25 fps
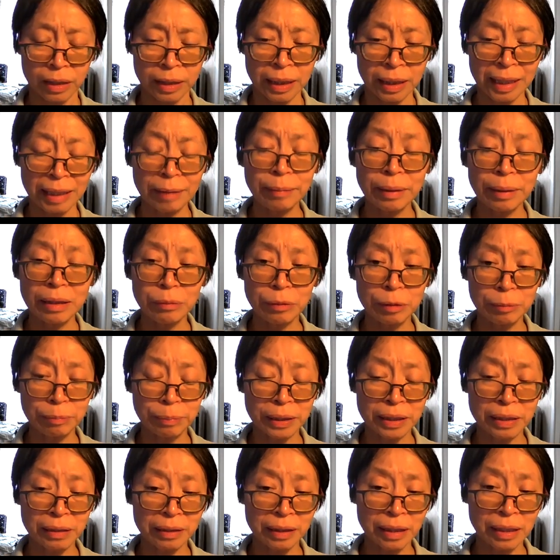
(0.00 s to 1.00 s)
The email
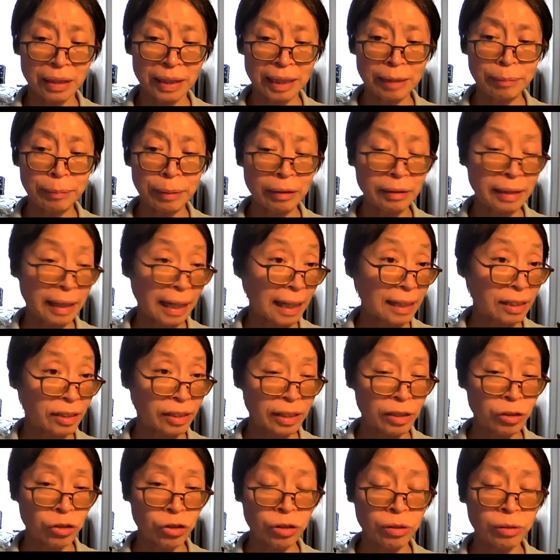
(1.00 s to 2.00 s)
would be the email that I
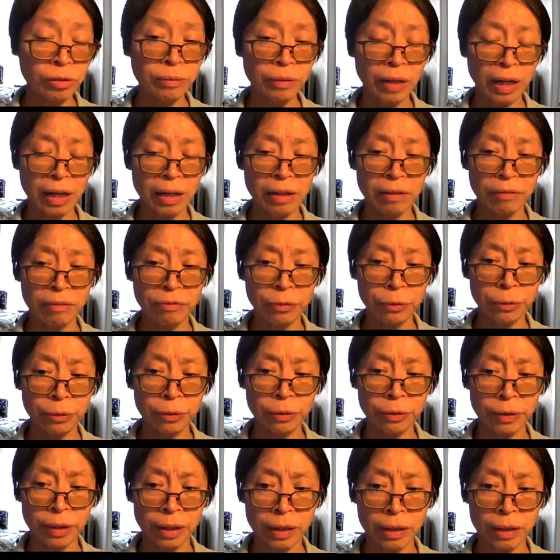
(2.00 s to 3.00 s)
sent you for.